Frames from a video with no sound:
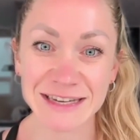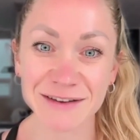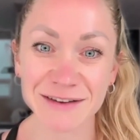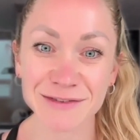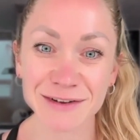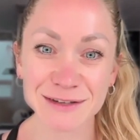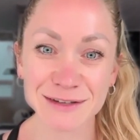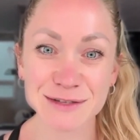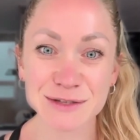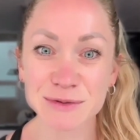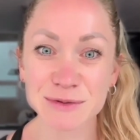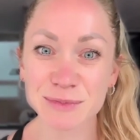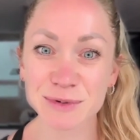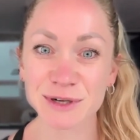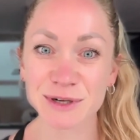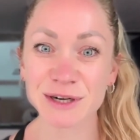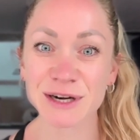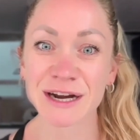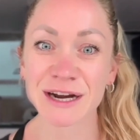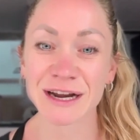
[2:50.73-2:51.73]
I felt
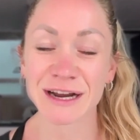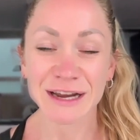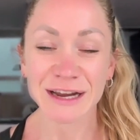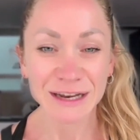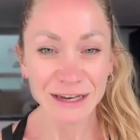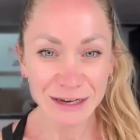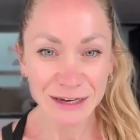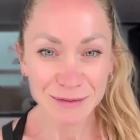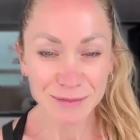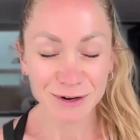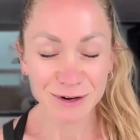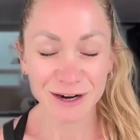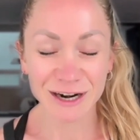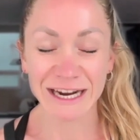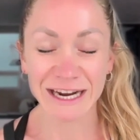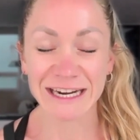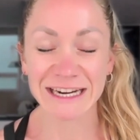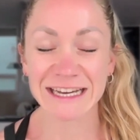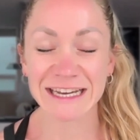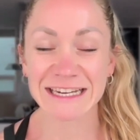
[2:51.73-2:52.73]
super
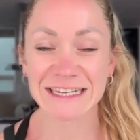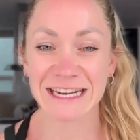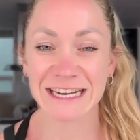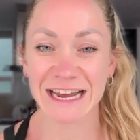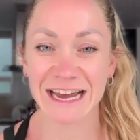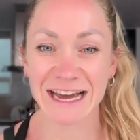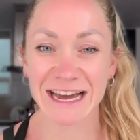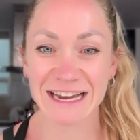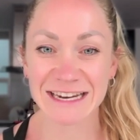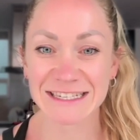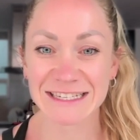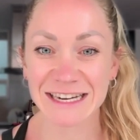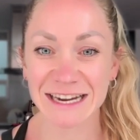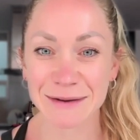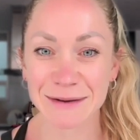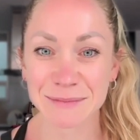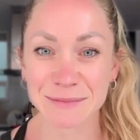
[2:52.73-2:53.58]
liberated and